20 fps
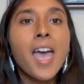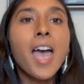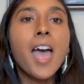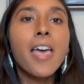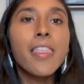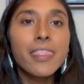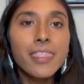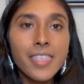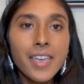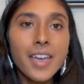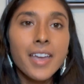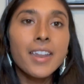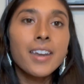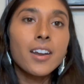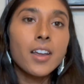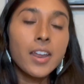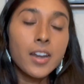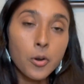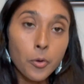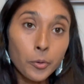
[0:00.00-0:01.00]
and then
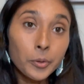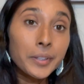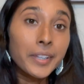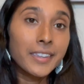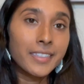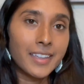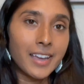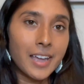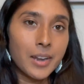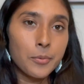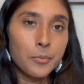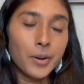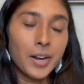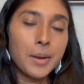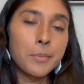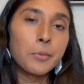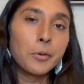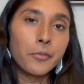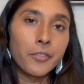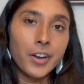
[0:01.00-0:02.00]
and only then would I
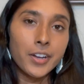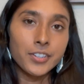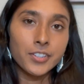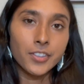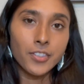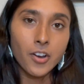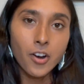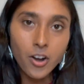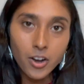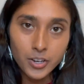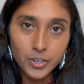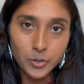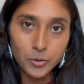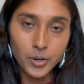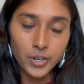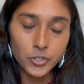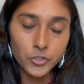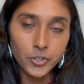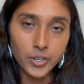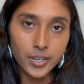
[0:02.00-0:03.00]
move on to the hard
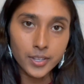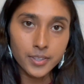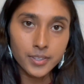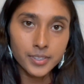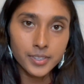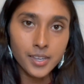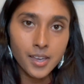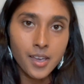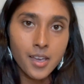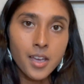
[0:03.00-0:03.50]
questions.